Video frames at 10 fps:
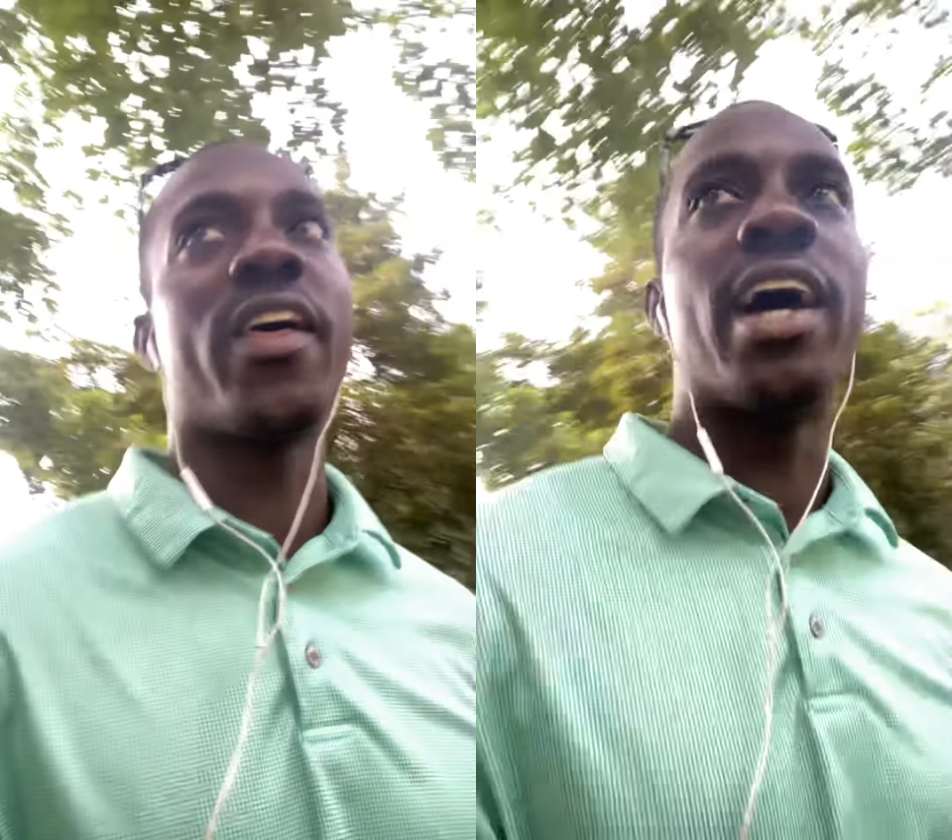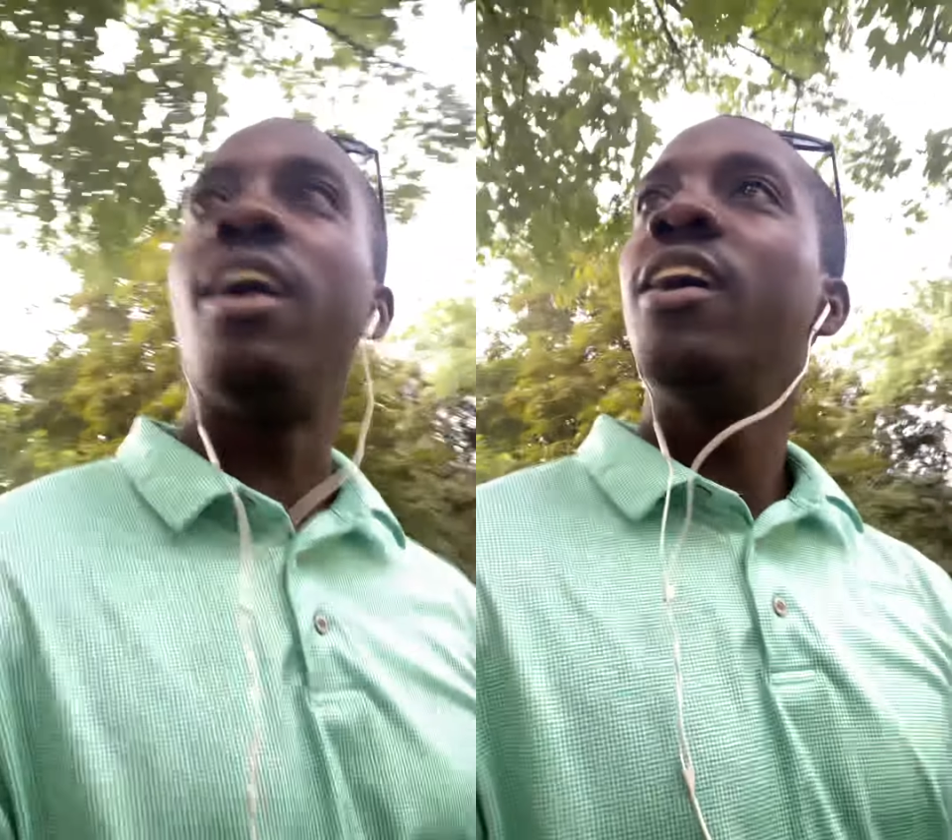
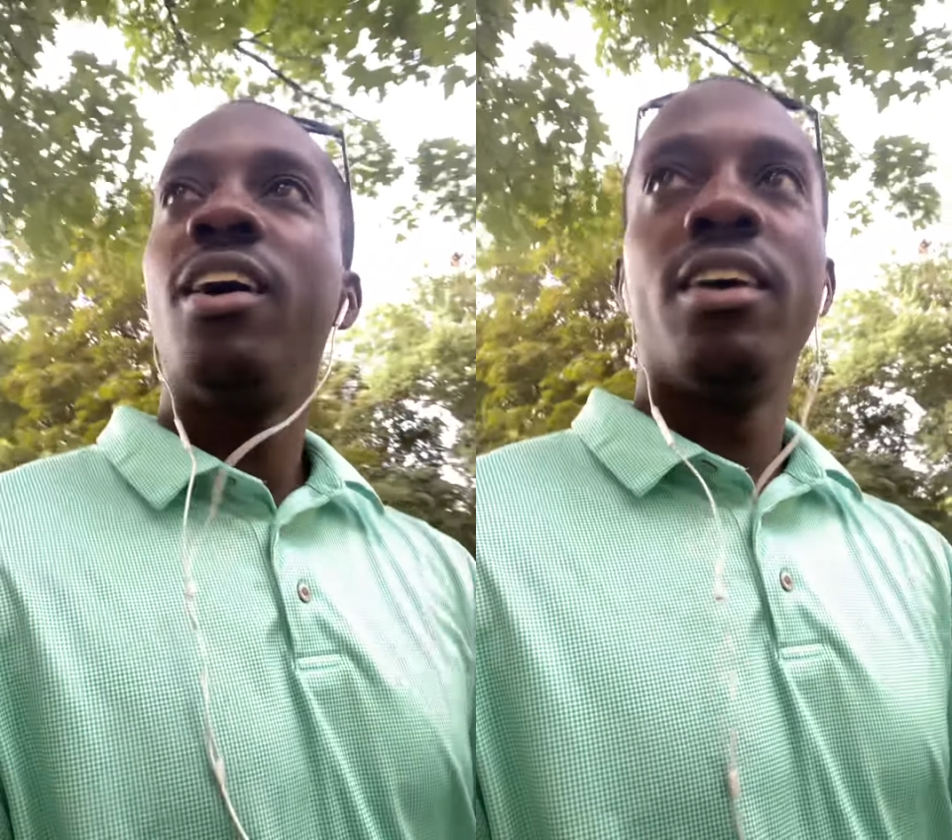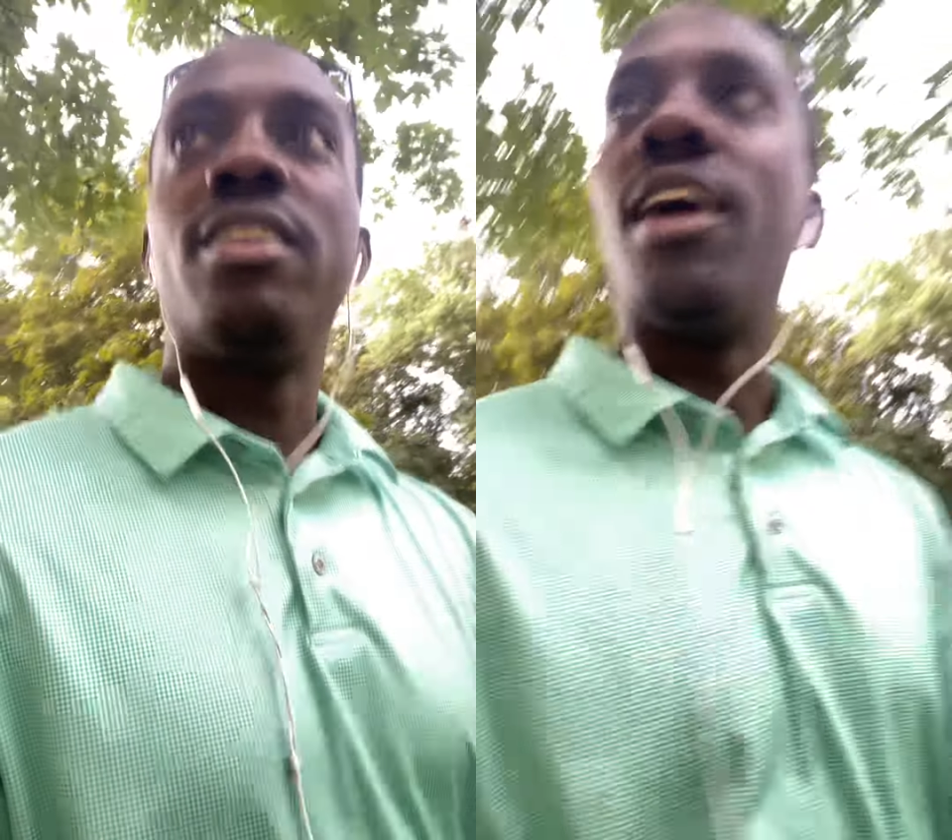that
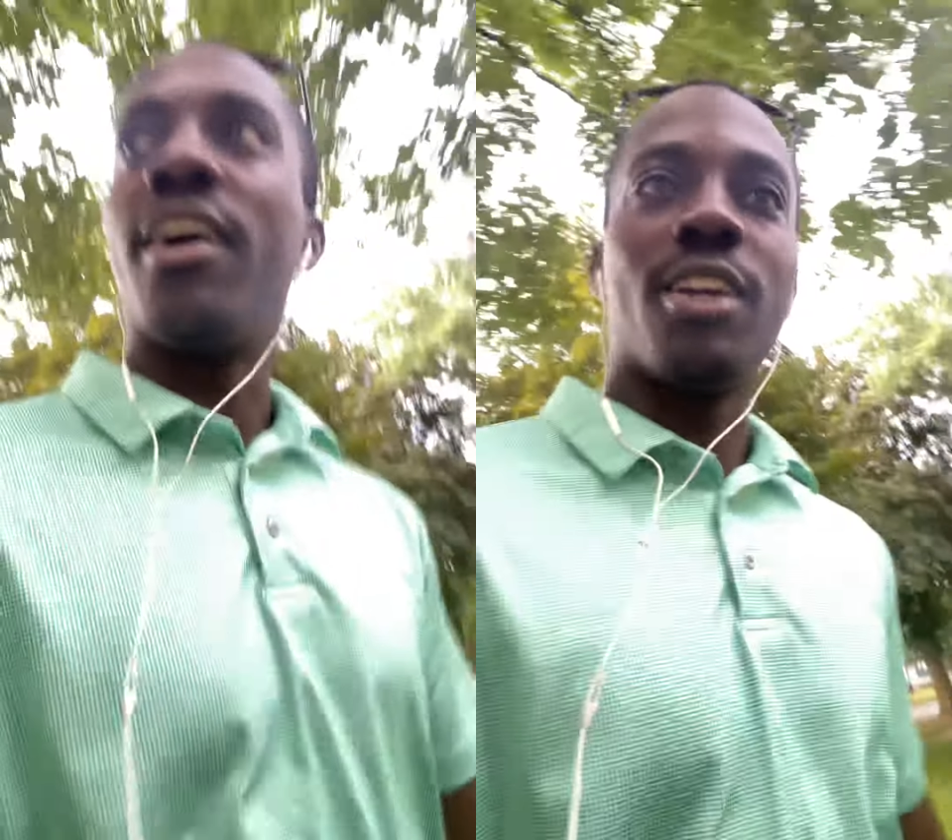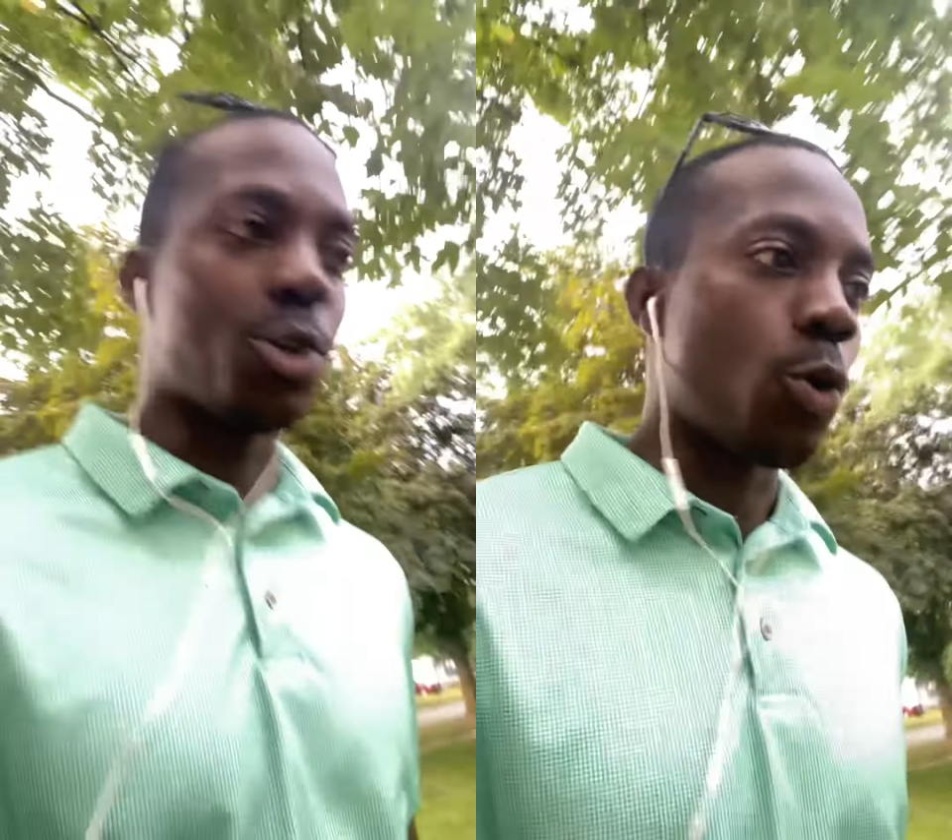
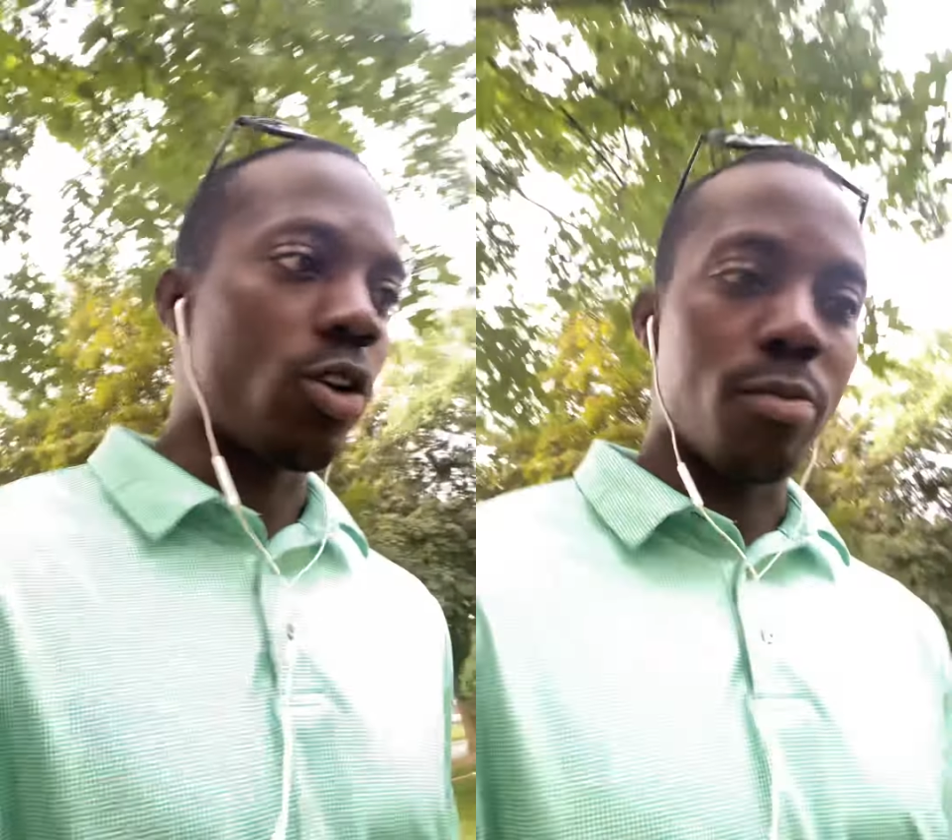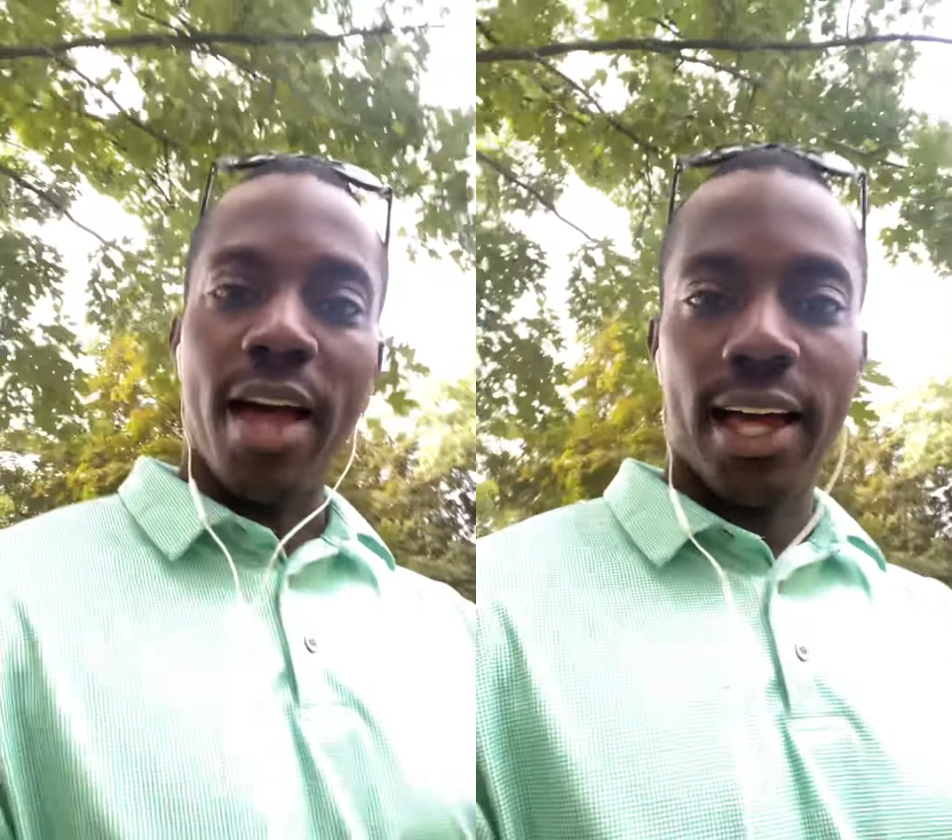that your
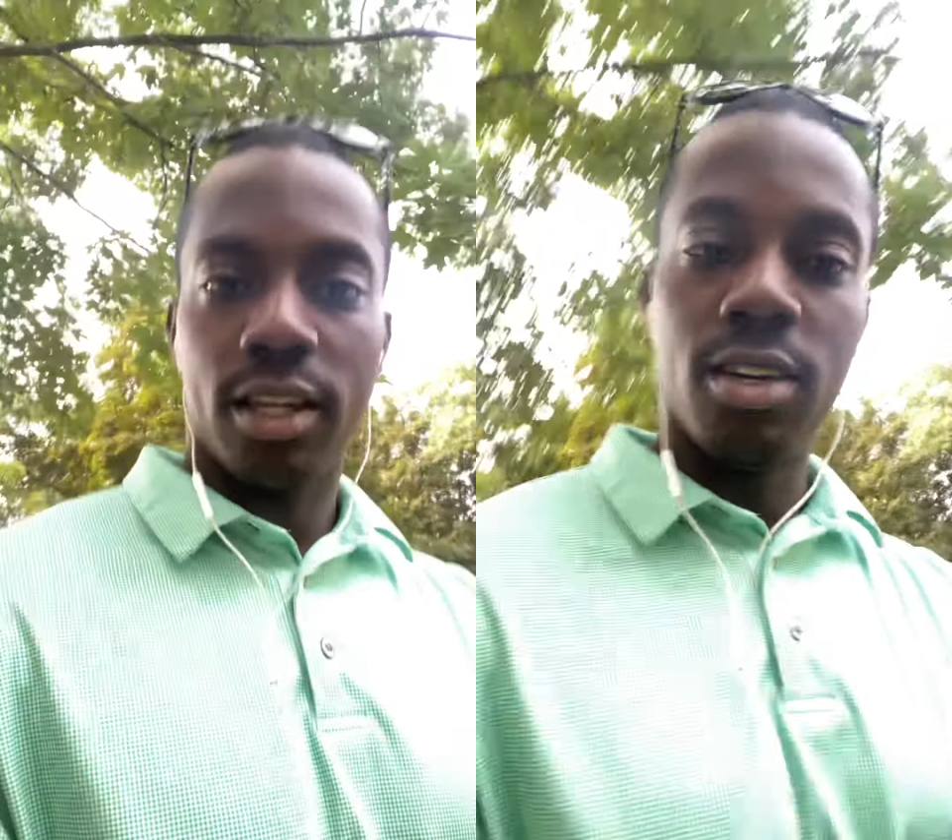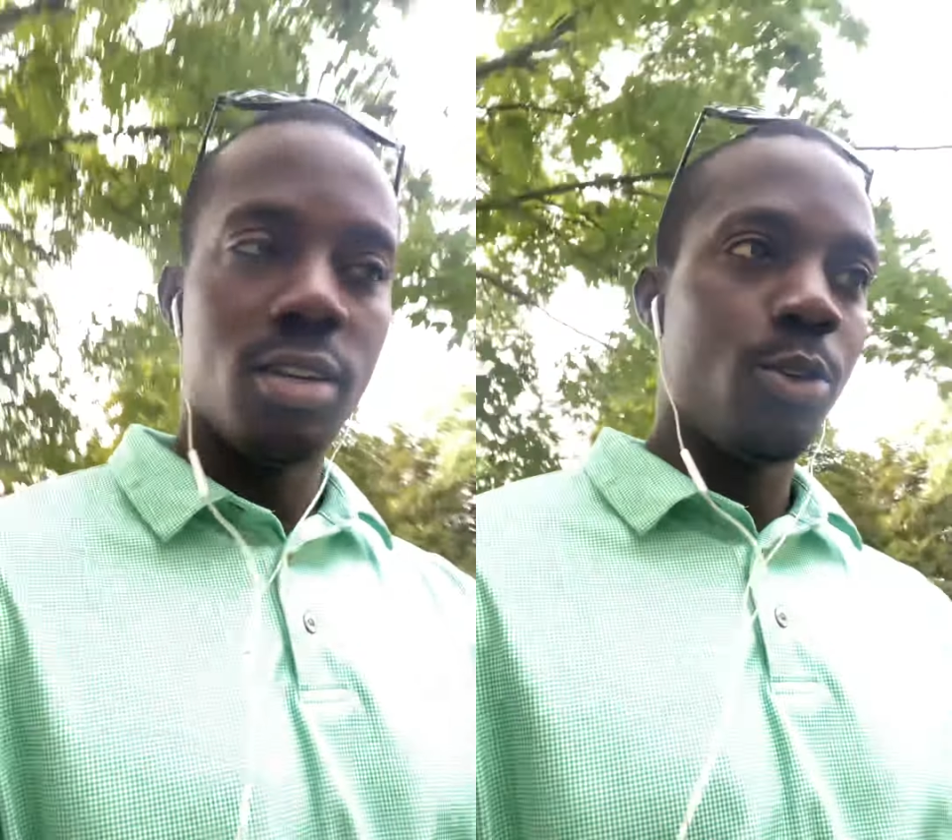quarterback,